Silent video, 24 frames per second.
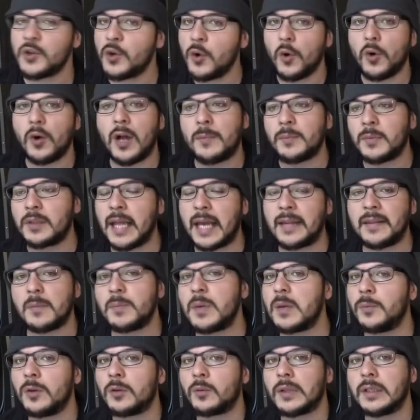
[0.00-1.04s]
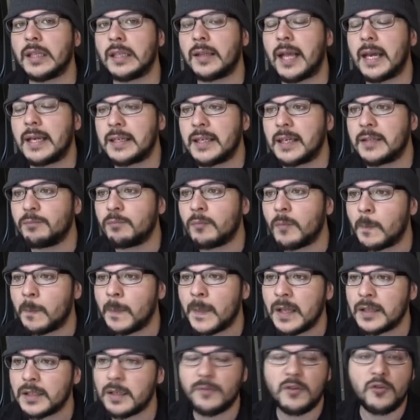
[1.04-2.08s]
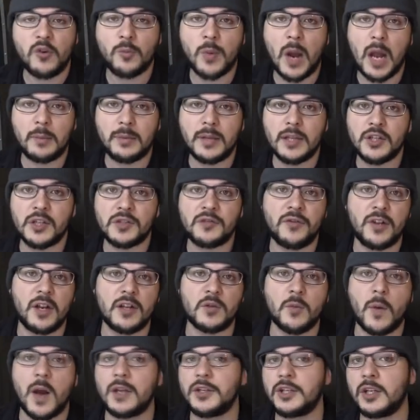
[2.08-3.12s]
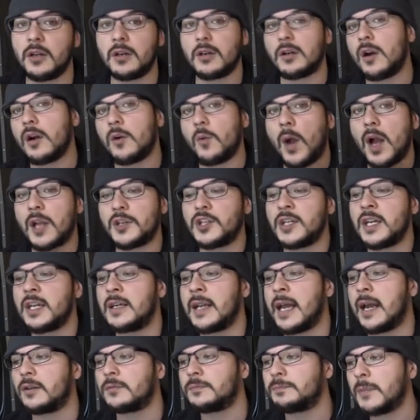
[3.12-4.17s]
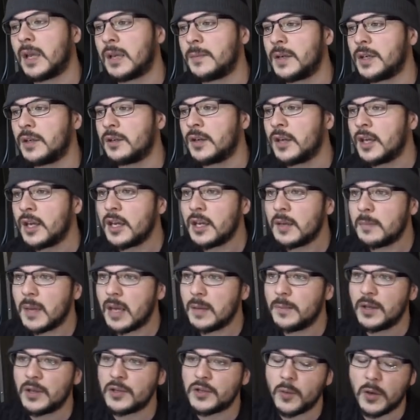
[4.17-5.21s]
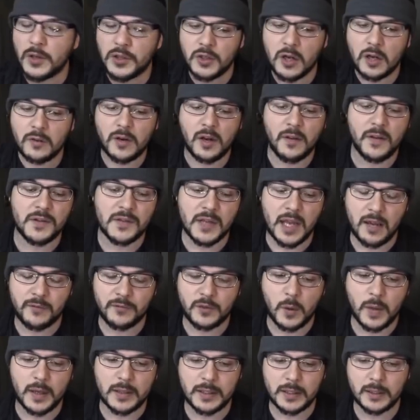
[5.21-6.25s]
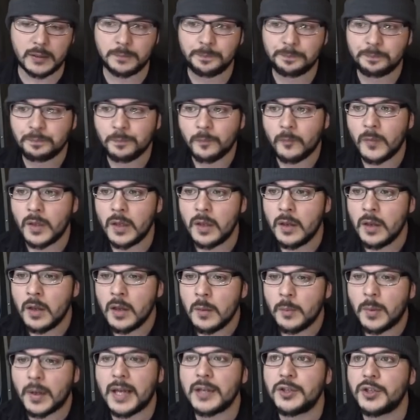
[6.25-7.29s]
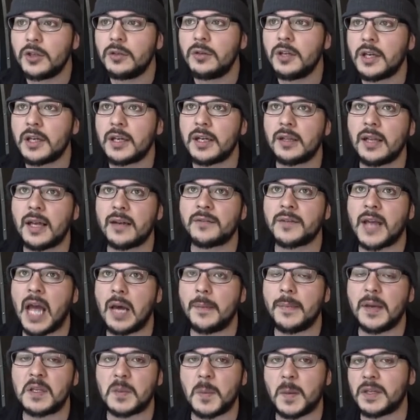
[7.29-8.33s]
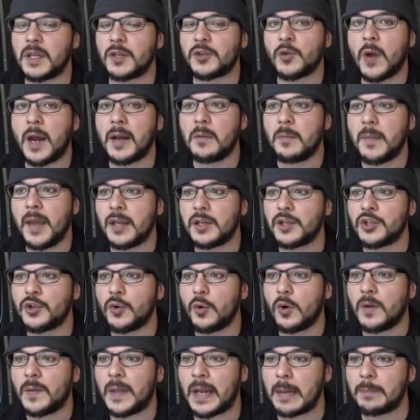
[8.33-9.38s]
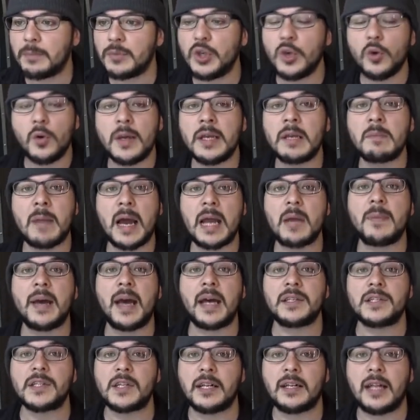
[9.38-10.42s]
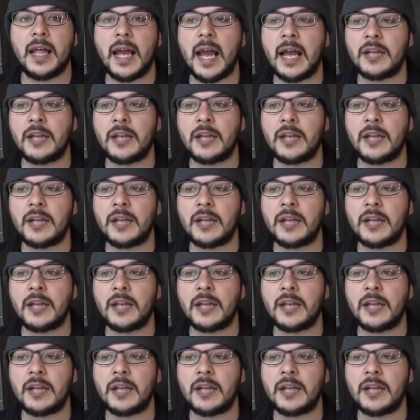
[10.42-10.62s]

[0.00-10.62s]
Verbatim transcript: cool. I'm glad that people really like it. Some of you probably just finished watching it or are watching it now. Maybe, maybe you switched over to this. I have no idea. But I do look at a lot of comments because I try to make sure that I'm doing my best, and I,